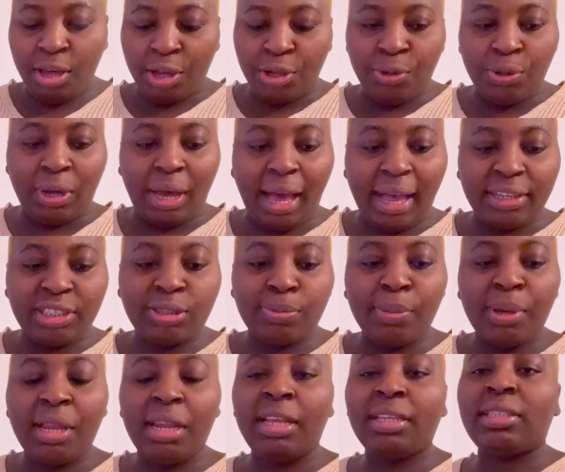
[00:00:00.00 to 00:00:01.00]
you catch
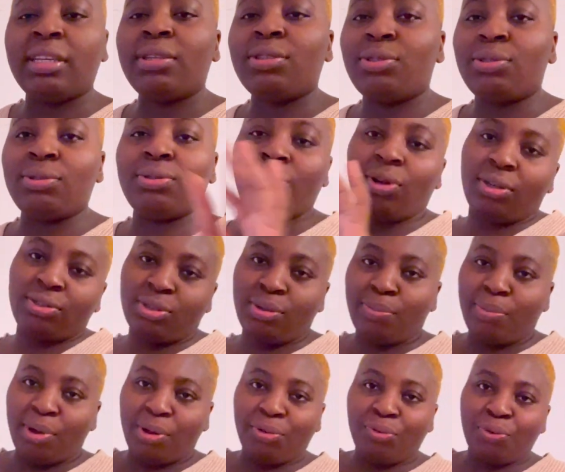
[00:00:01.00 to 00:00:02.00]
me listening to Dr.
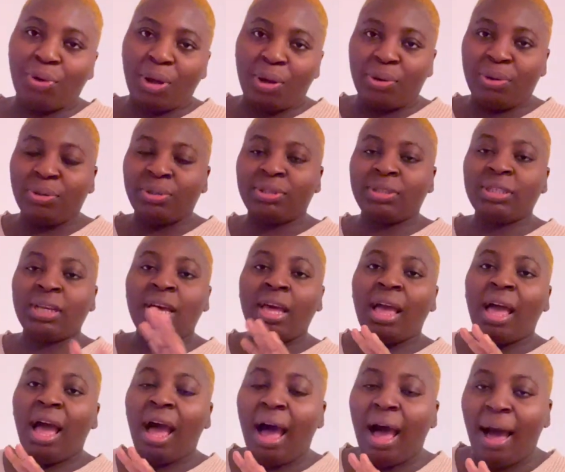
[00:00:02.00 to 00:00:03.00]
Monroe's
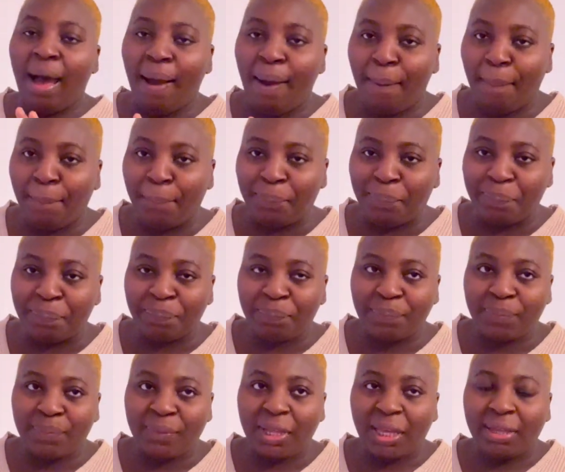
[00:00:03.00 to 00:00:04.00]

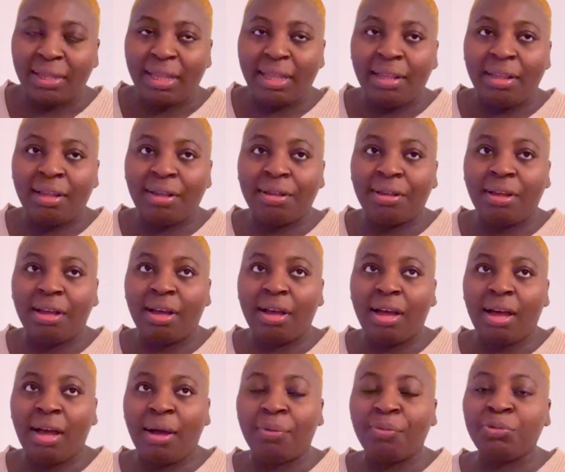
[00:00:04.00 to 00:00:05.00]

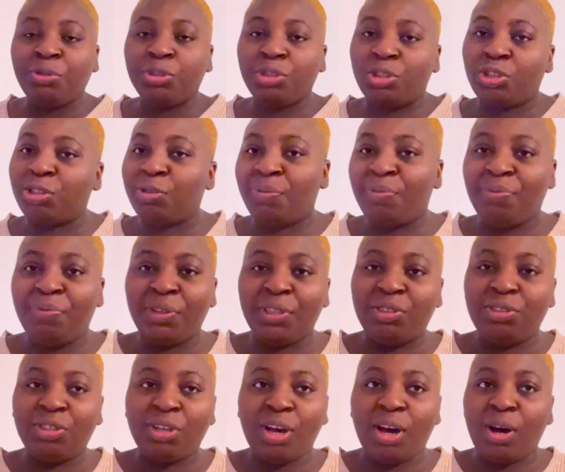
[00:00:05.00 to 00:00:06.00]
YouTube
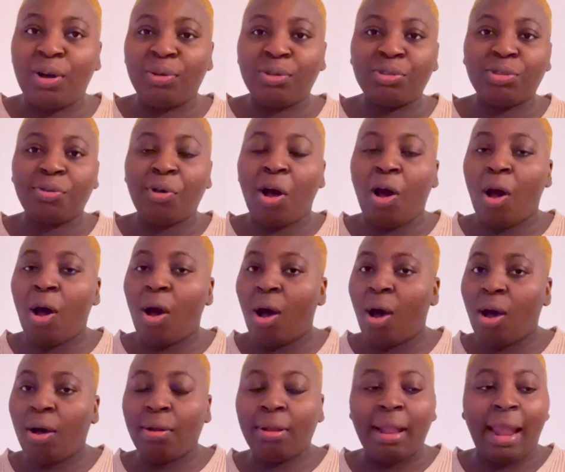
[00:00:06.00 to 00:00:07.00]
video.
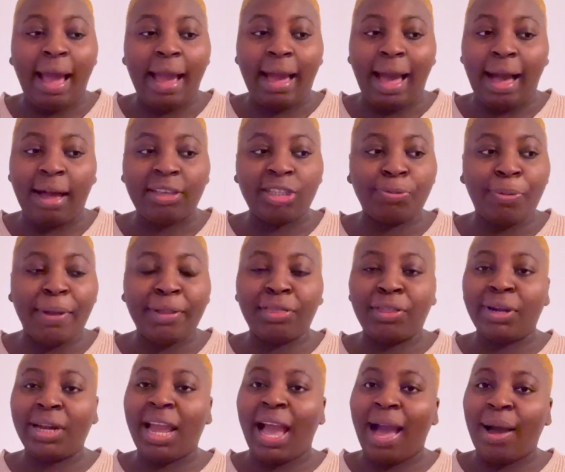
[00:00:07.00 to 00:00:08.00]
Like, I could spend
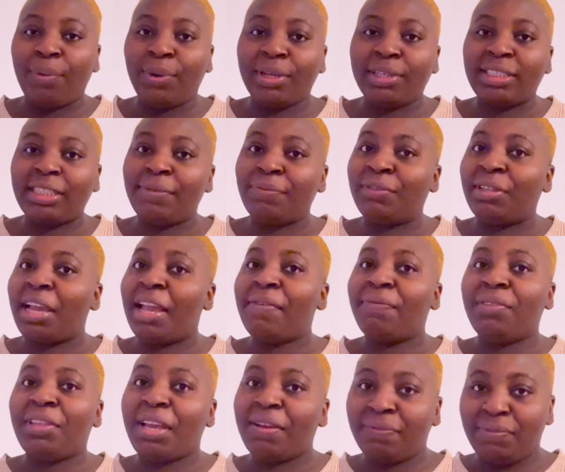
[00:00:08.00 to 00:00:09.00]
3 hours.
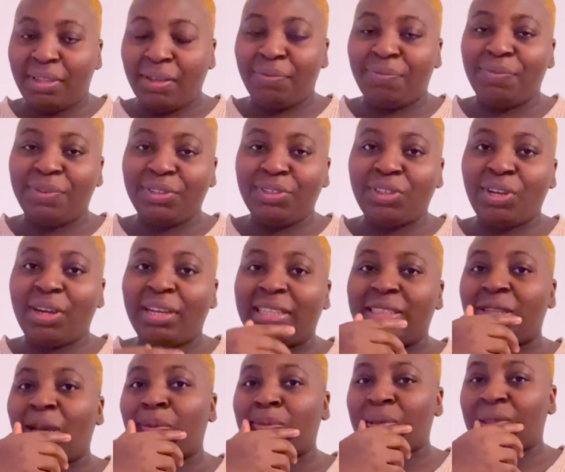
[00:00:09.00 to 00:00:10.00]
If the video
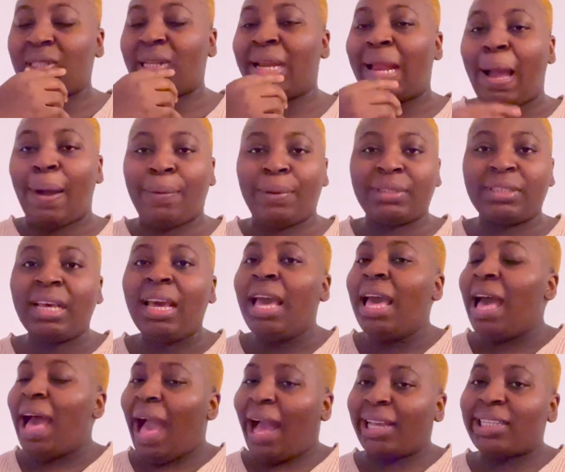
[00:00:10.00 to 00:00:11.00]
is up to 3 hours,
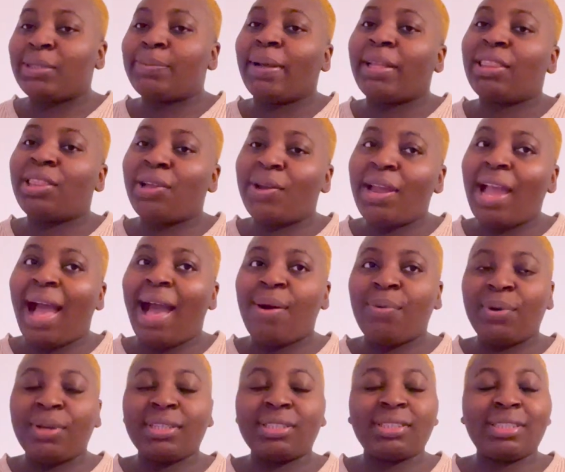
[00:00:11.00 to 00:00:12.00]
I could spend 3
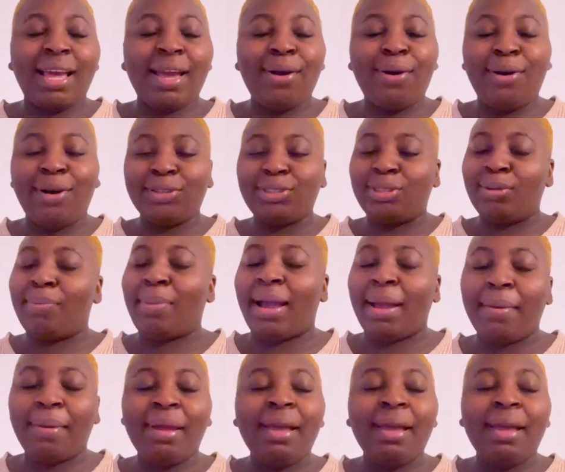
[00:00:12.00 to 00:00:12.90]
hours. Thank God to my